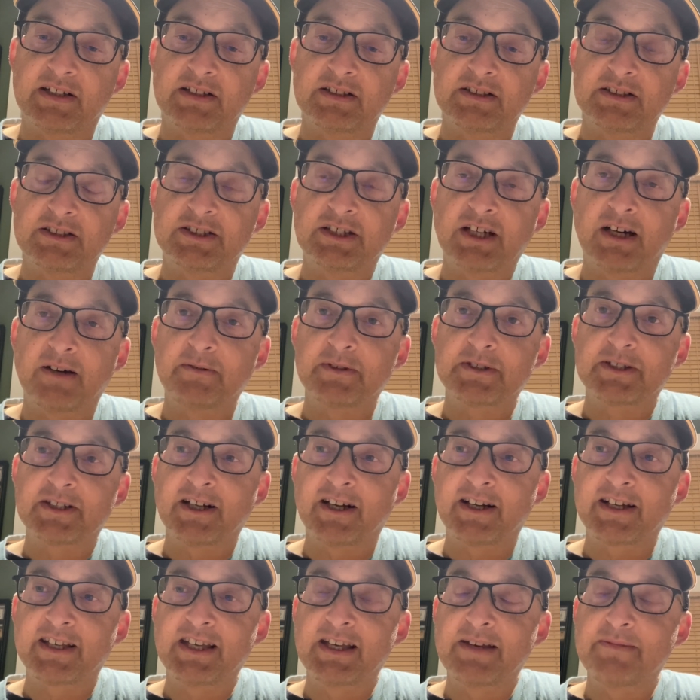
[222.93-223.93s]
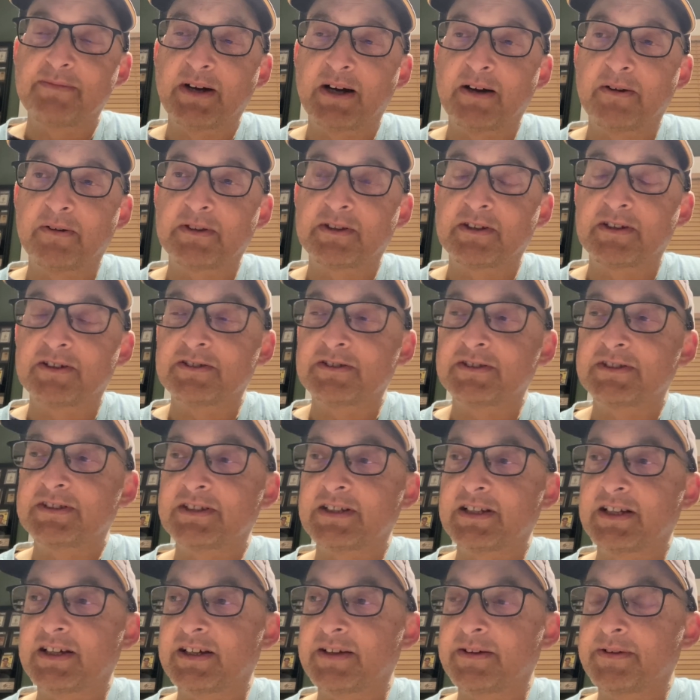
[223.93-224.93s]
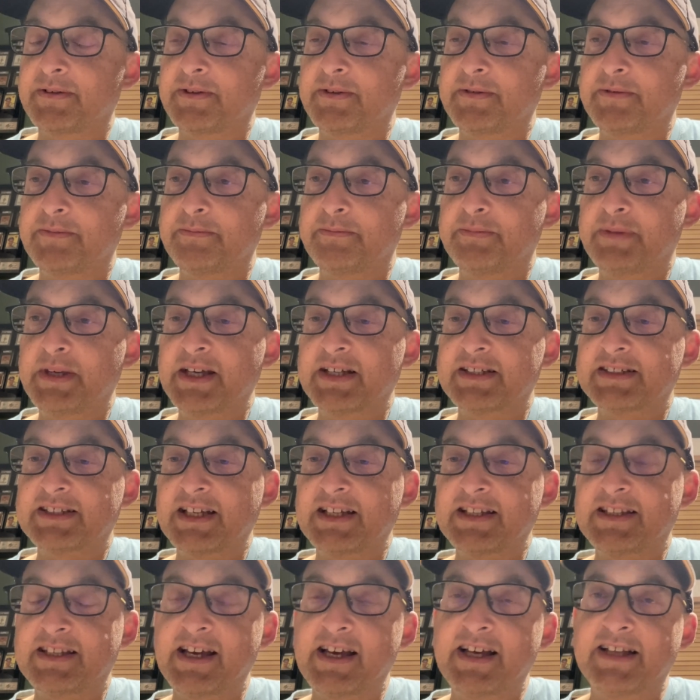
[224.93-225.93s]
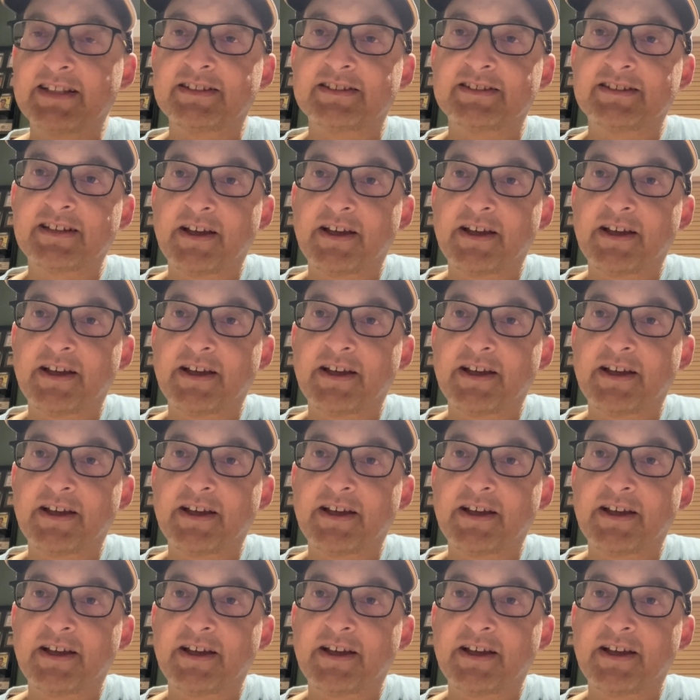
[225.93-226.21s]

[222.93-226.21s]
John was talking about with those PSA 10s.